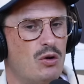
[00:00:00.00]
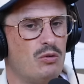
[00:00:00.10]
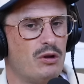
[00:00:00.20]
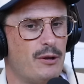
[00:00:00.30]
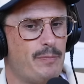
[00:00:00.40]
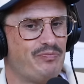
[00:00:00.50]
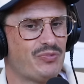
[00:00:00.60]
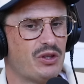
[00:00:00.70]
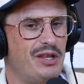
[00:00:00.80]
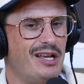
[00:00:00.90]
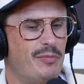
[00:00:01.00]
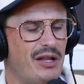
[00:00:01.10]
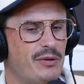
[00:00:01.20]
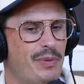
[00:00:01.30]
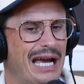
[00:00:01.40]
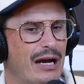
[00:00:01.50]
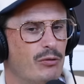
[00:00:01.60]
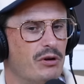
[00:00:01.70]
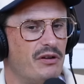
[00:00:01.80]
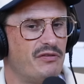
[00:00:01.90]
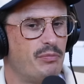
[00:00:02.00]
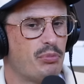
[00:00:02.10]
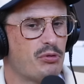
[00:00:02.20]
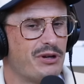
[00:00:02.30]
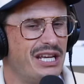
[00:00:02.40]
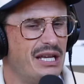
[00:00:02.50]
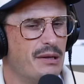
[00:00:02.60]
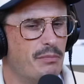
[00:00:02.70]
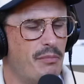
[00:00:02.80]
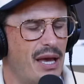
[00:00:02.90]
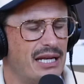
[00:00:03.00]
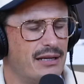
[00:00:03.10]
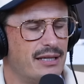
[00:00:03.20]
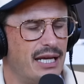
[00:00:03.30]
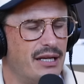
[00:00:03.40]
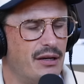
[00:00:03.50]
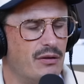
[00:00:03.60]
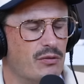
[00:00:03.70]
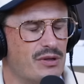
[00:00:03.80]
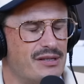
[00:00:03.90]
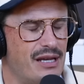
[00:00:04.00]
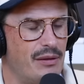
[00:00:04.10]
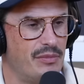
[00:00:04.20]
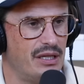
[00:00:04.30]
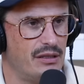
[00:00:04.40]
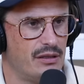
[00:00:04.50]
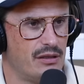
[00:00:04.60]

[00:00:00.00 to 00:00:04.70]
know, think about the power of premeditated resentment.